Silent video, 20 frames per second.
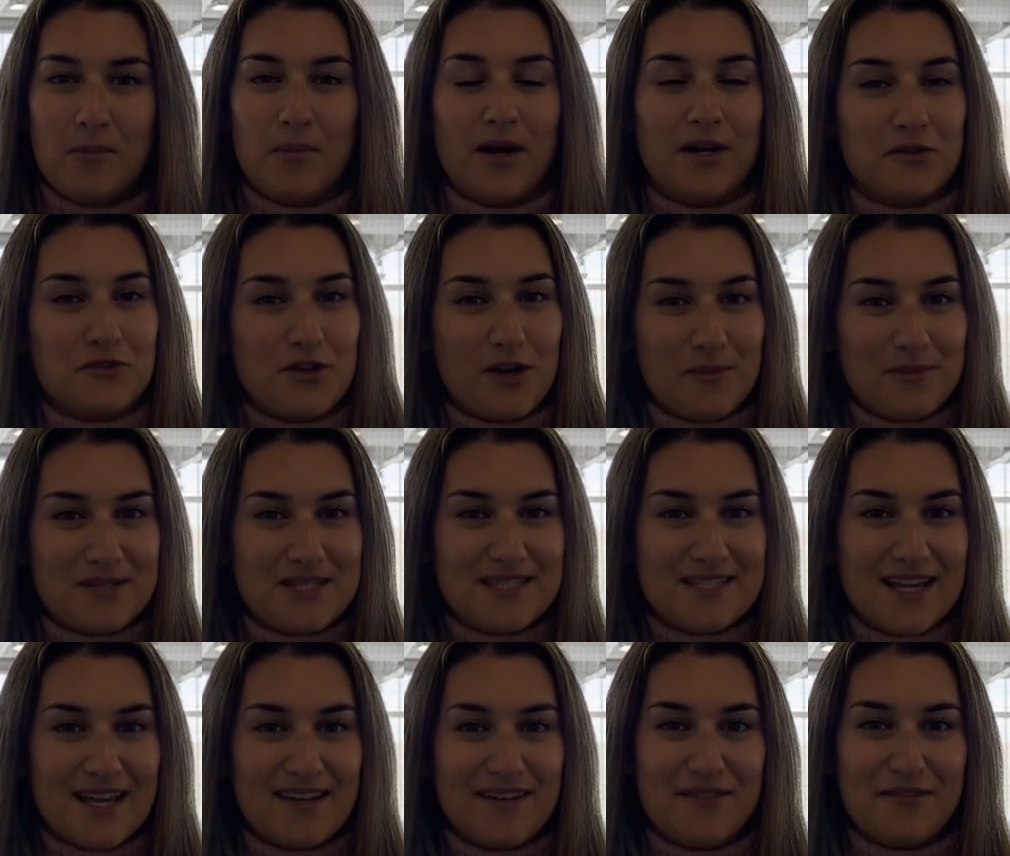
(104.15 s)
Puck drop is
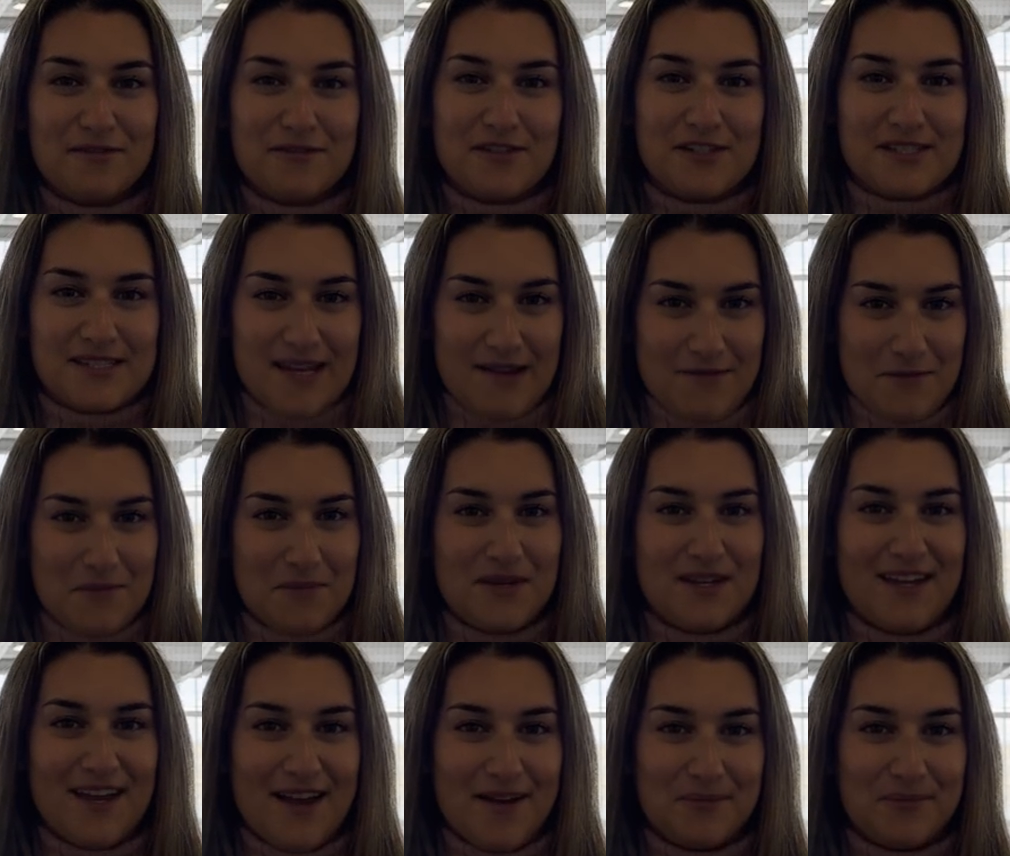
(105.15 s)
set for seven
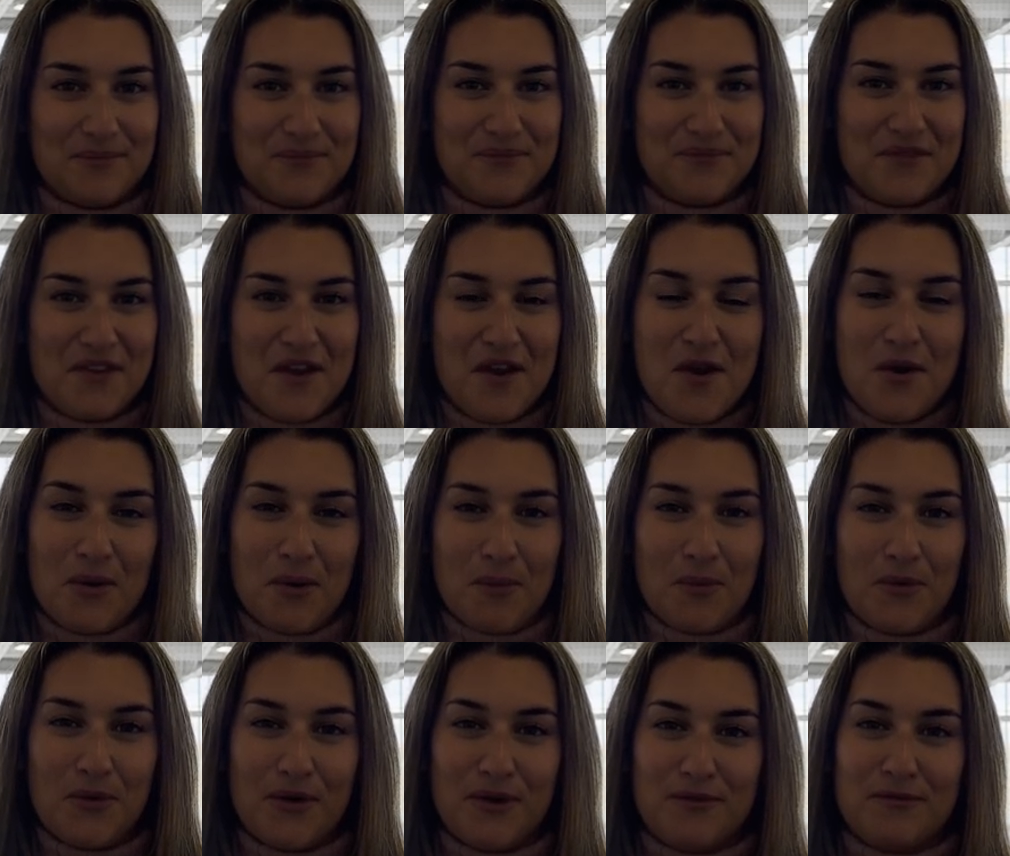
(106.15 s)
p m
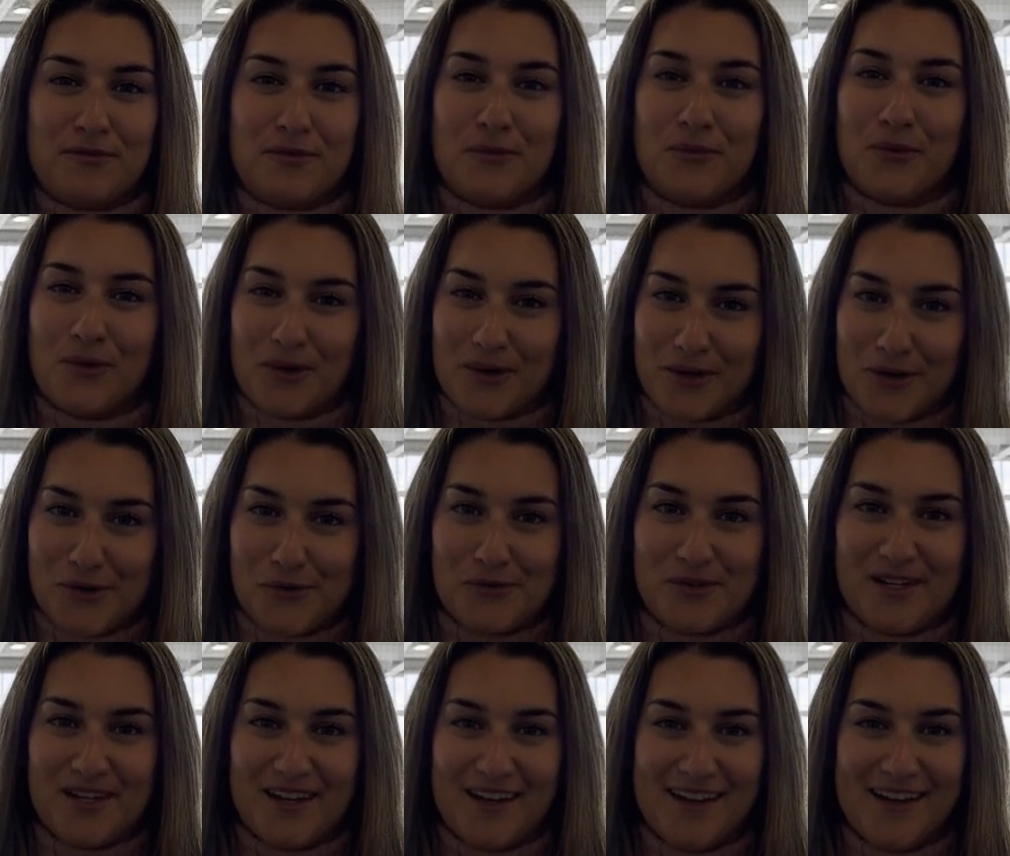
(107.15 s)
Reporting from Warrior
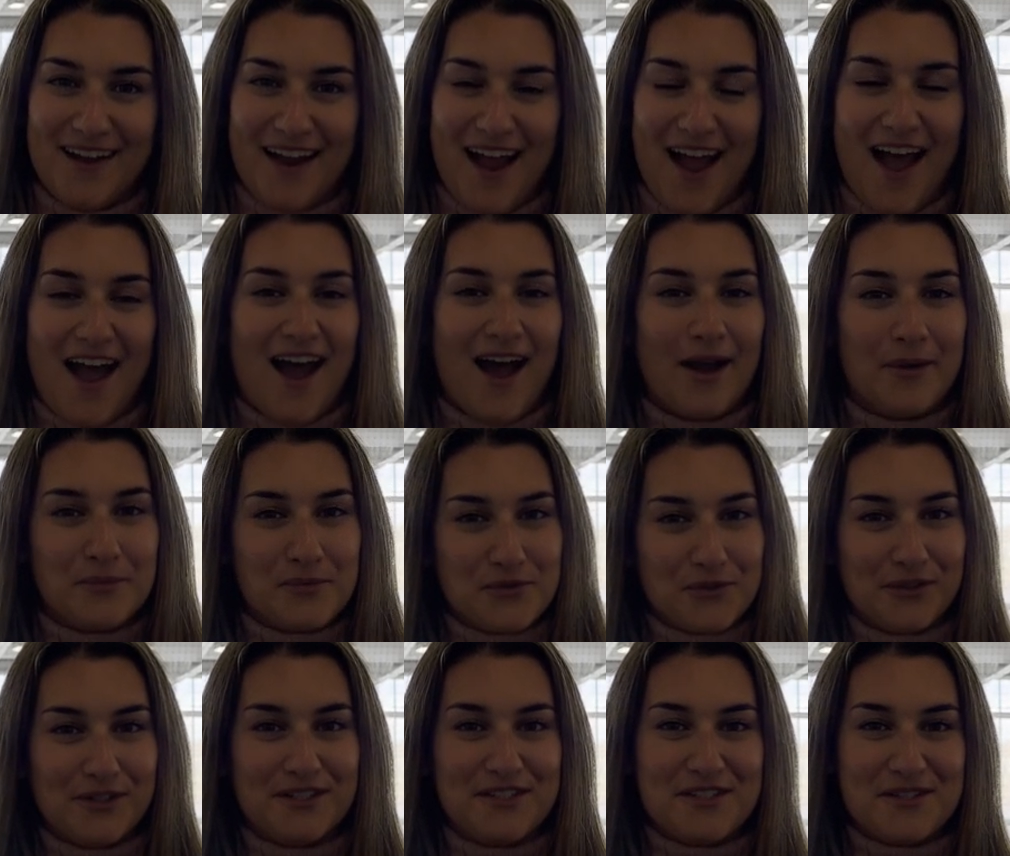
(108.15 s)
Arena, I'm
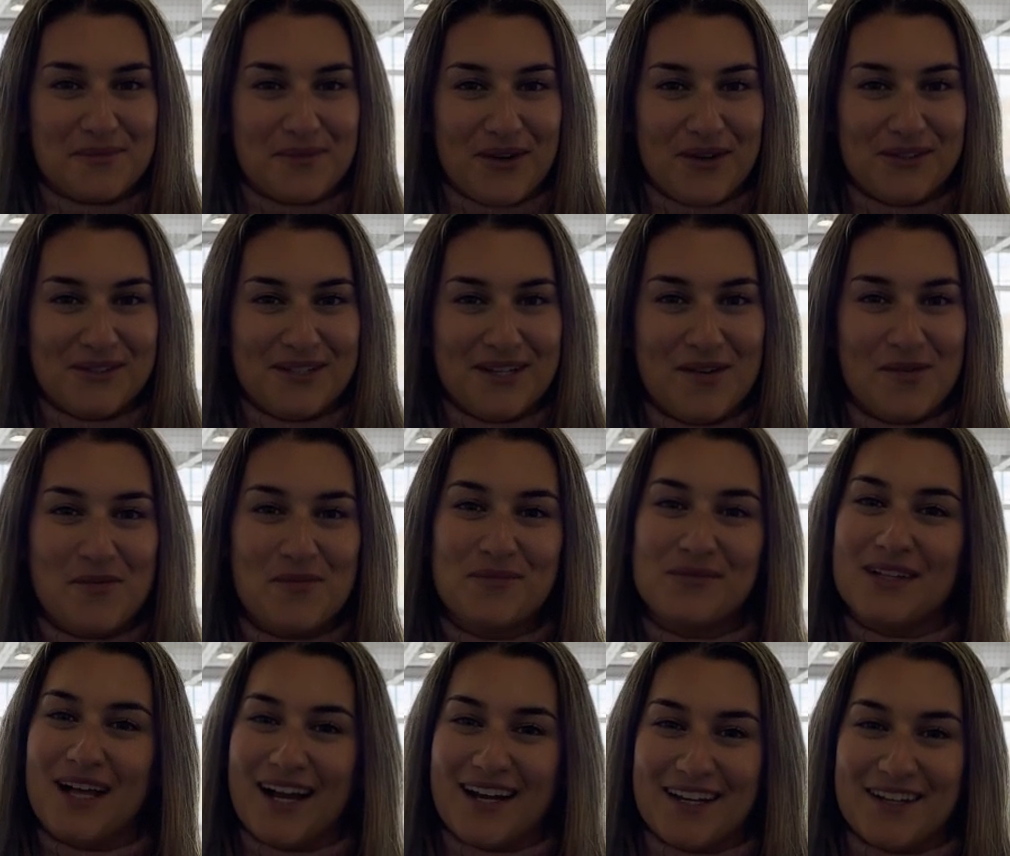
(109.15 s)
Julia Simone,
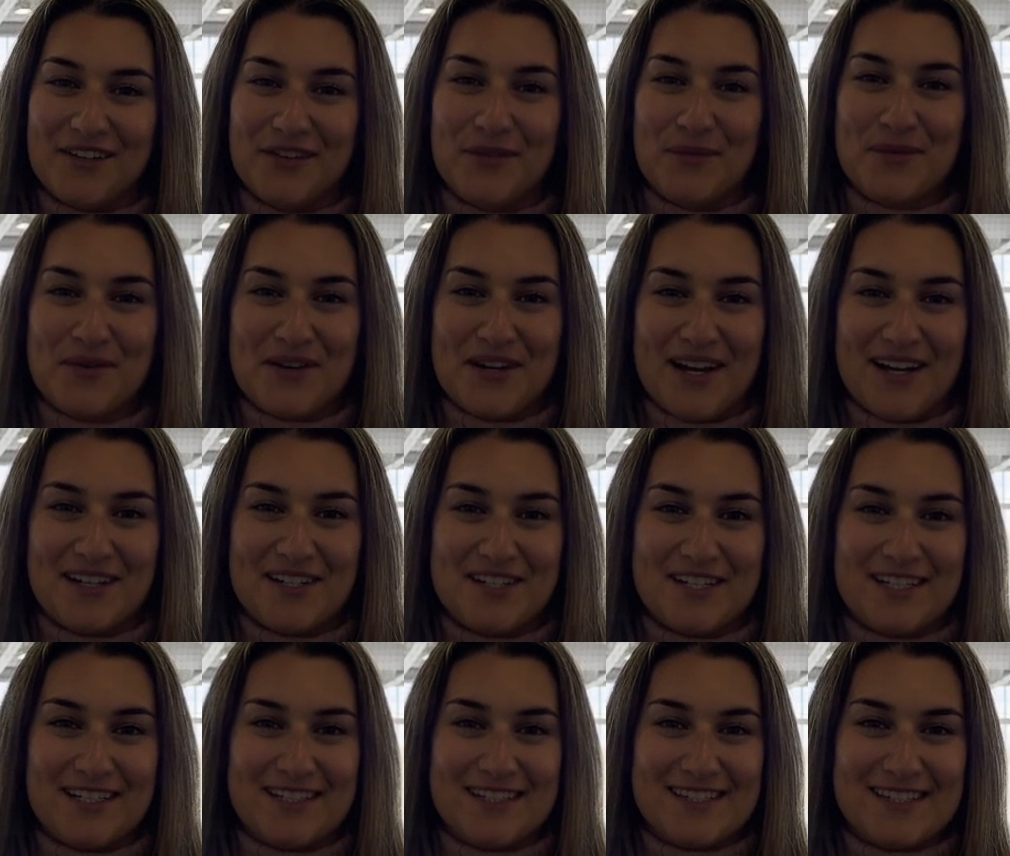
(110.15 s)
Black and Gold
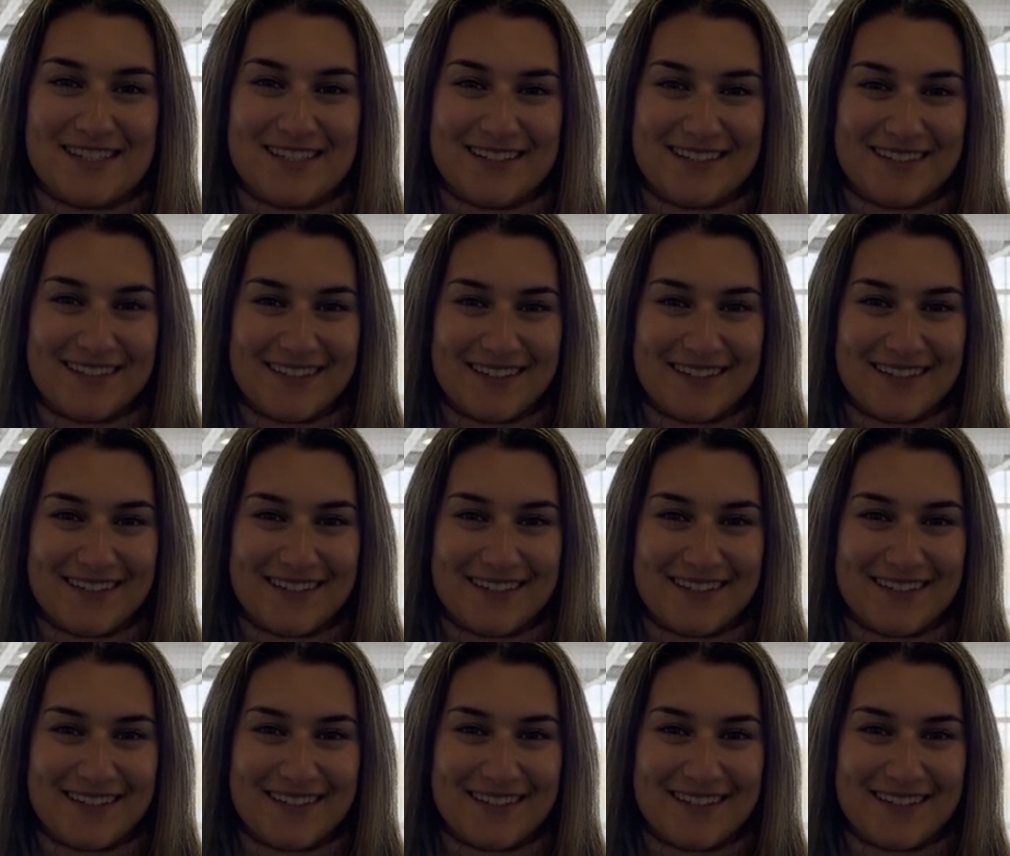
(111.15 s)
Productions.